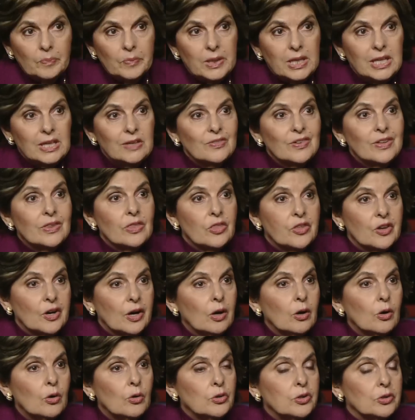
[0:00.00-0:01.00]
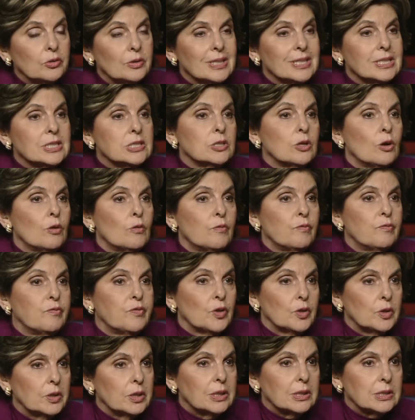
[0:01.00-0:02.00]
Even though there is no
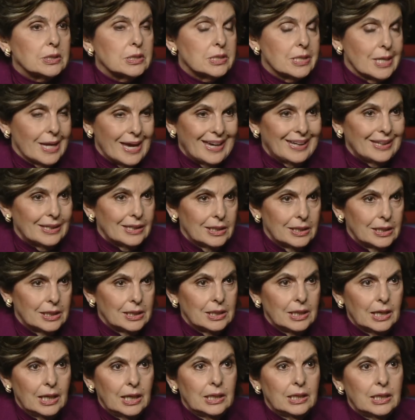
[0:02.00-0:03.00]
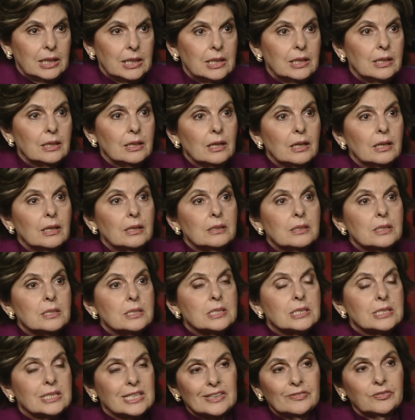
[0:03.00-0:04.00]
verdict yet in any
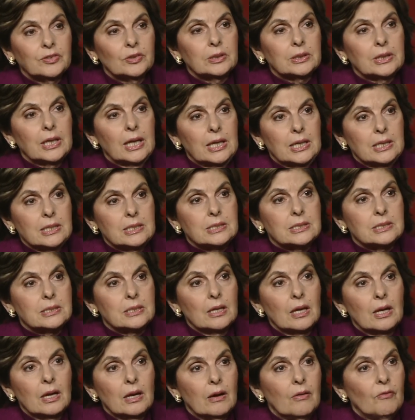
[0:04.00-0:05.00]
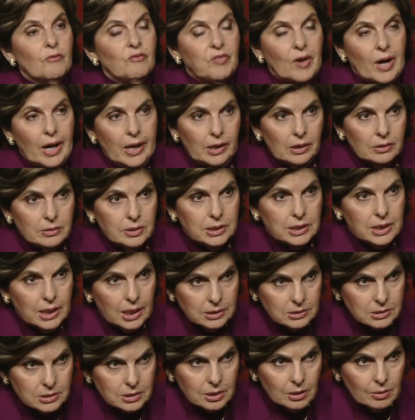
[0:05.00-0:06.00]
civil case filed
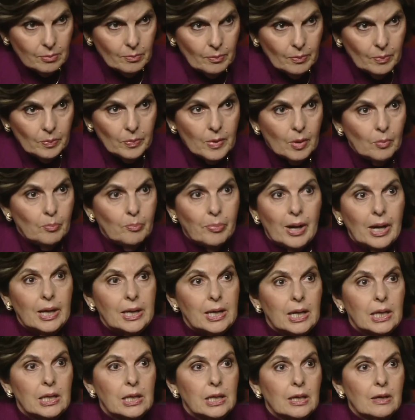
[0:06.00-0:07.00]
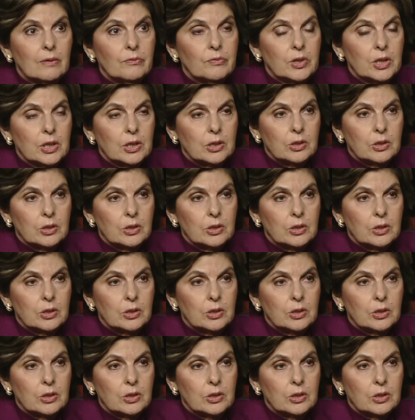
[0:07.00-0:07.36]
against him by any of the